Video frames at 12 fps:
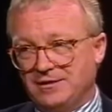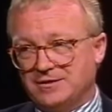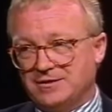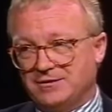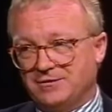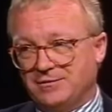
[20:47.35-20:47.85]

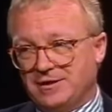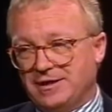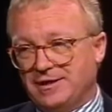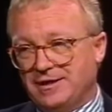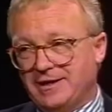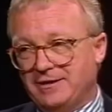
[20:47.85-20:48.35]
So
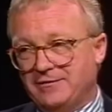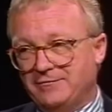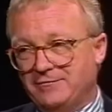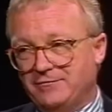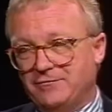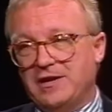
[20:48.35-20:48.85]
I have
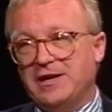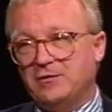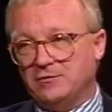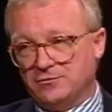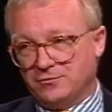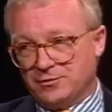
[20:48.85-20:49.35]

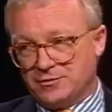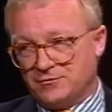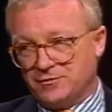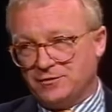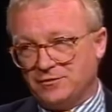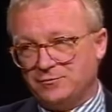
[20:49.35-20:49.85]
file drawers
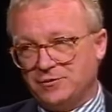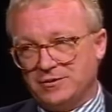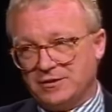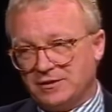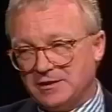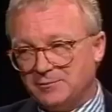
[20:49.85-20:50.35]
filled
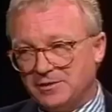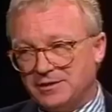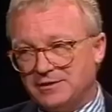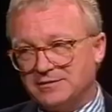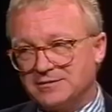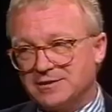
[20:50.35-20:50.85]
with
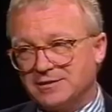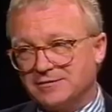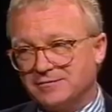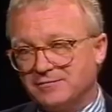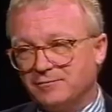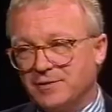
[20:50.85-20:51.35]
clippings
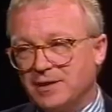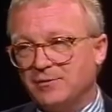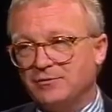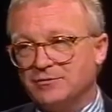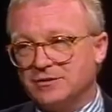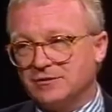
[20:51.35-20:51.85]
and
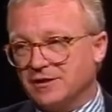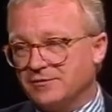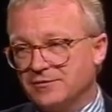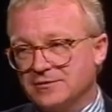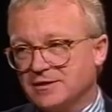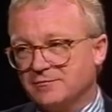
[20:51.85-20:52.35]
memos and
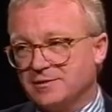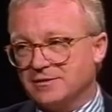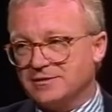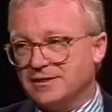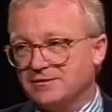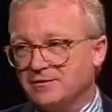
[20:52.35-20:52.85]
letters that have
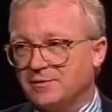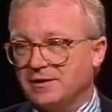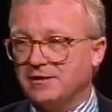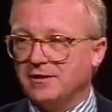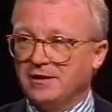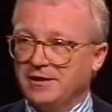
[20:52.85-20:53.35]
been sent to
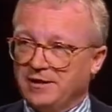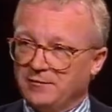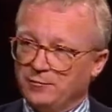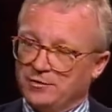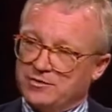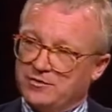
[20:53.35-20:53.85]
me
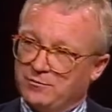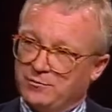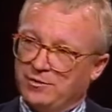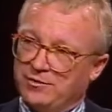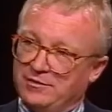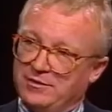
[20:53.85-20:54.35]
in which the
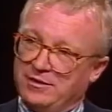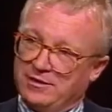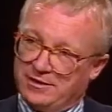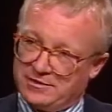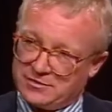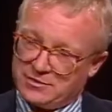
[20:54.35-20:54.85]
word
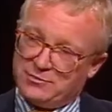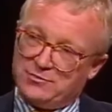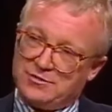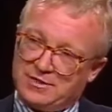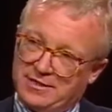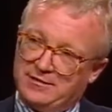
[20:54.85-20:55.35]
is
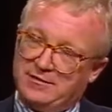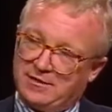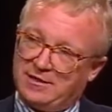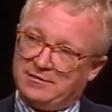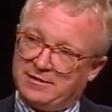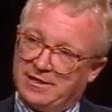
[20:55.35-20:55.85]
used in
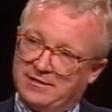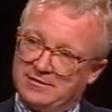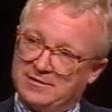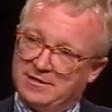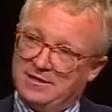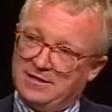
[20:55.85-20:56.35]

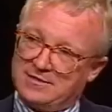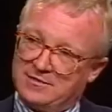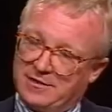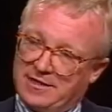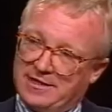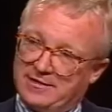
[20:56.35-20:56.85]
context
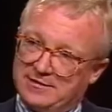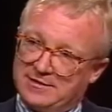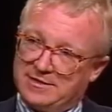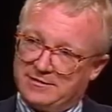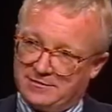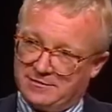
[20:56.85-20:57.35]
so that I can
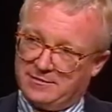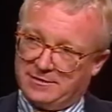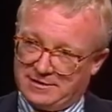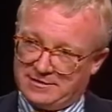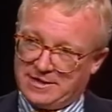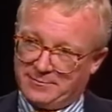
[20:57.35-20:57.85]
see that the
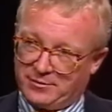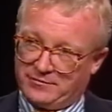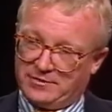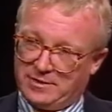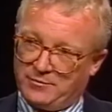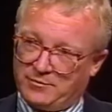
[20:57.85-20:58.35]
example
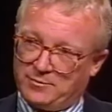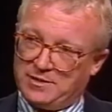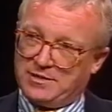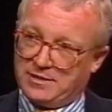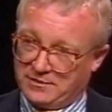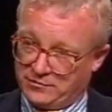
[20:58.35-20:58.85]
of
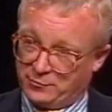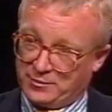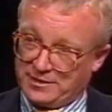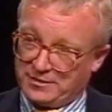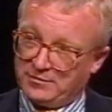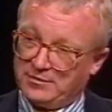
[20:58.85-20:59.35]
doublespeak is
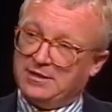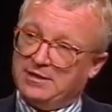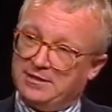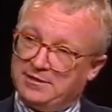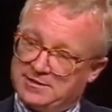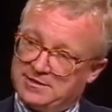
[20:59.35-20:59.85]
real,
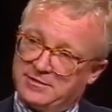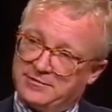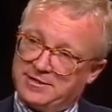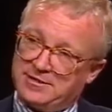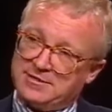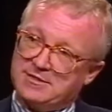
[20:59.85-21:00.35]
it's
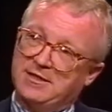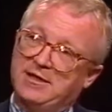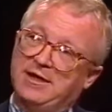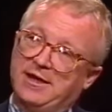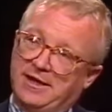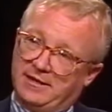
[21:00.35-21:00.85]
serious,
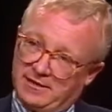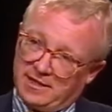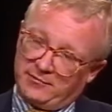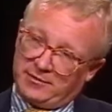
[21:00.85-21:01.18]
and how